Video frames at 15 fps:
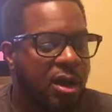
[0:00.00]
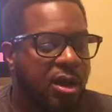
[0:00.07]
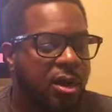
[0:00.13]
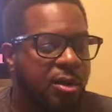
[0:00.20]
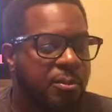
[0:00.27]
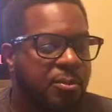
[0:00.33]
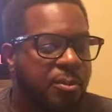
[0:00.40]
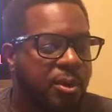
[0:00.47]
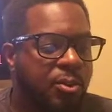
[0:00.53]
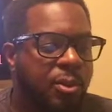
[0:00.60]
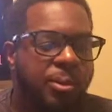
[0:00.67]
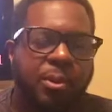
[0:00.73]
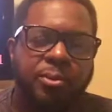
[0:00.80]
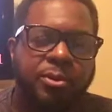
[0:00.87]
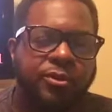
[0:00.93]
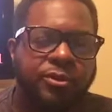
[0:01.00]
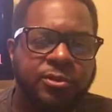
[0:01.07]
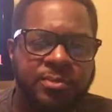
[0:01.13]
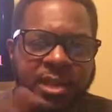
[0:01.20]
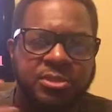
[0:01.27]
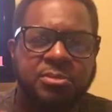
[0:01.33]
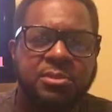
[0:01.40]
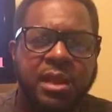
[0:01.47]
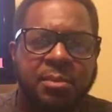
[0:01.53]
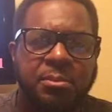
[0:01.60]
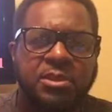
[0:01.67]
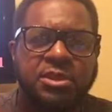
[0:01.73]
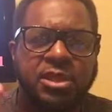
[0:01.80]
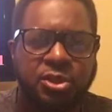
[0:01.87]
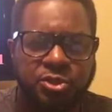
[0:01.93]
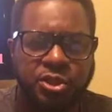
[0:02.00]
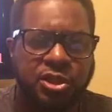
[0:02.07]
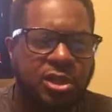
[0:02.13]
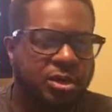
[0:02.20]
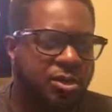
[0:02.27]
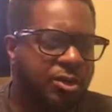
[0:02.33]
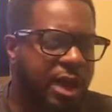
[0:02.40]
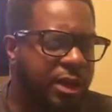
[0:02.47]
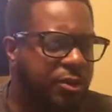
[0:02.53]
One more previous matchup that I mentioned, El Chicano.